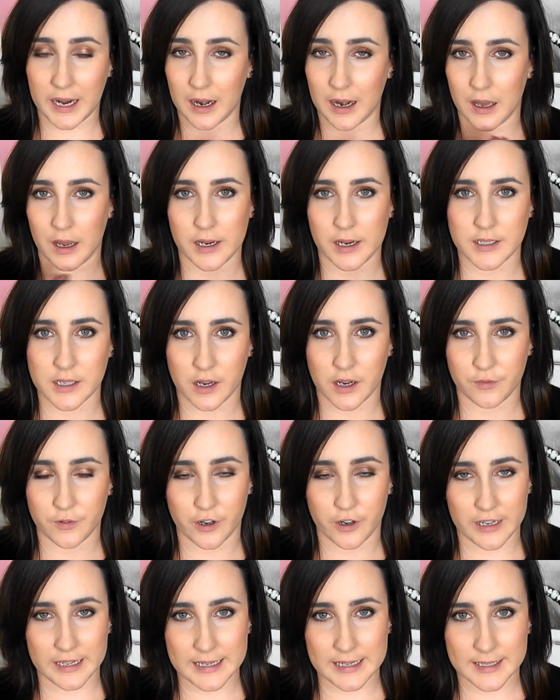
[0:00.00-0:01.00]
glide on
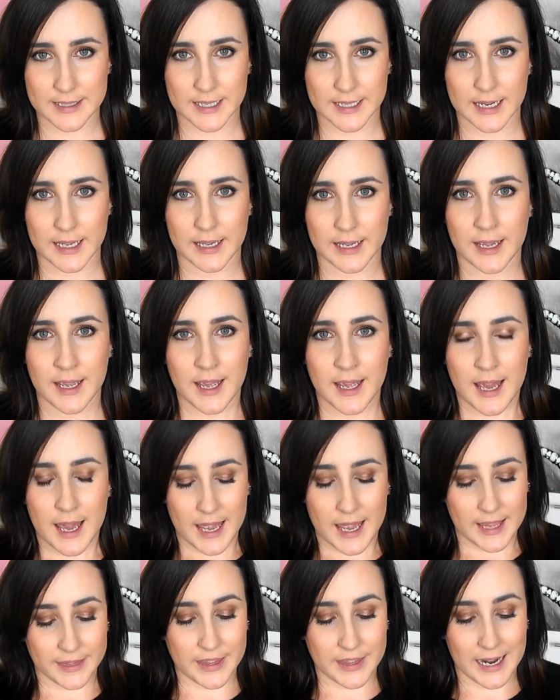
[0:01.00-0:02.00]
very easily.
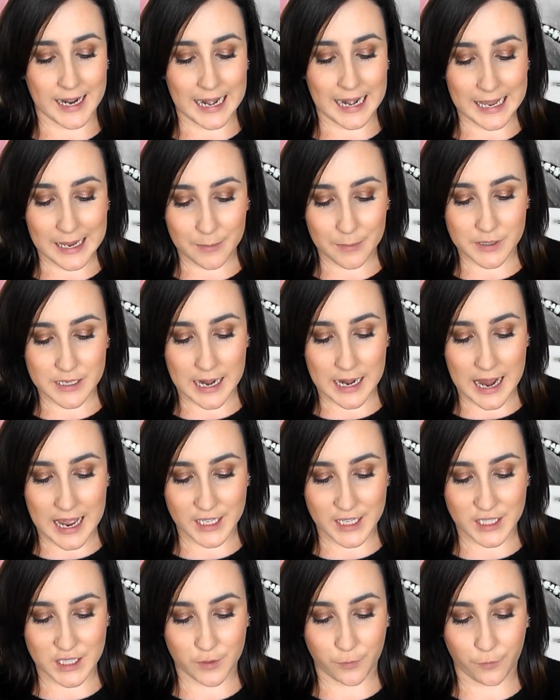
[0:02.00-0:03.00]
They claim to
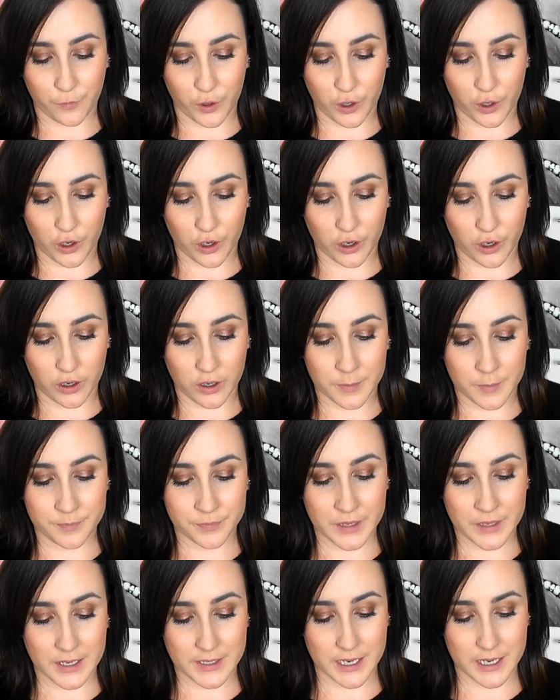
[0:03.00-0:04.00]
last for
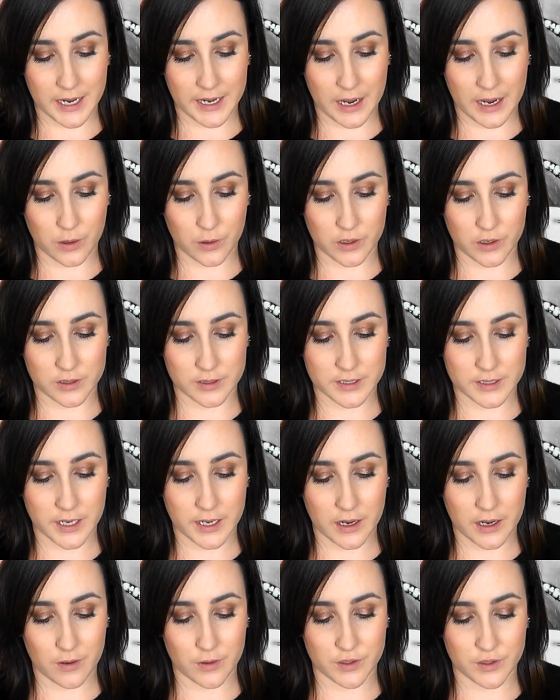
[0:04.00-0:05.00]
10 hours
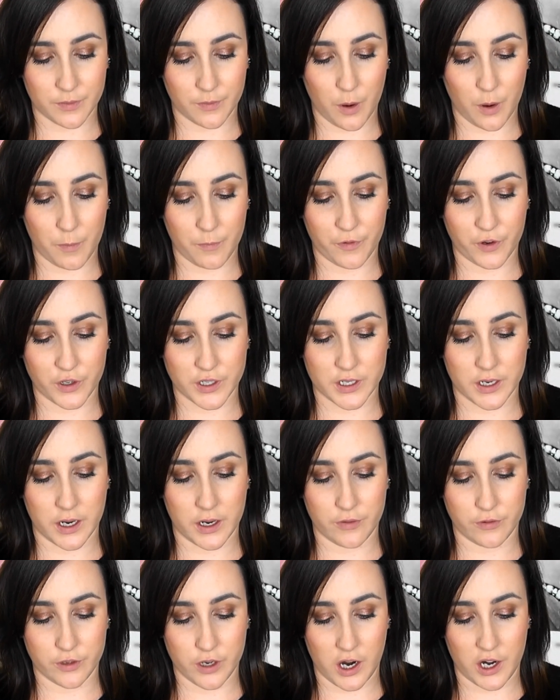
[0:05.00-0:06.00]
of comfort
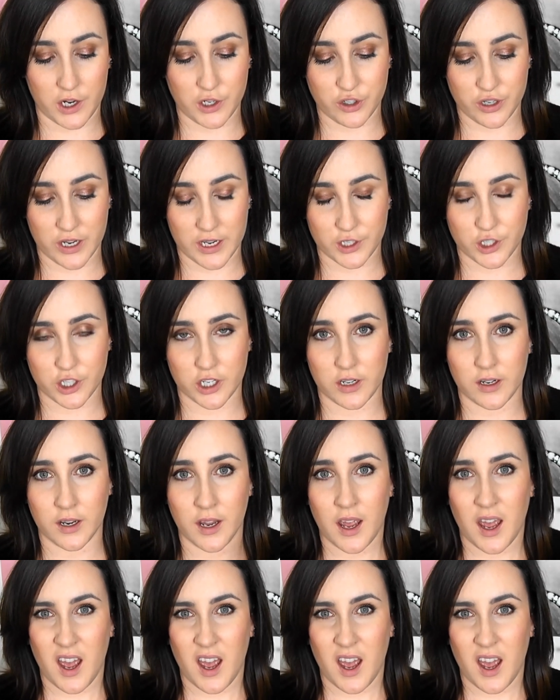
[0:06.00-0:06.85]
and hydration.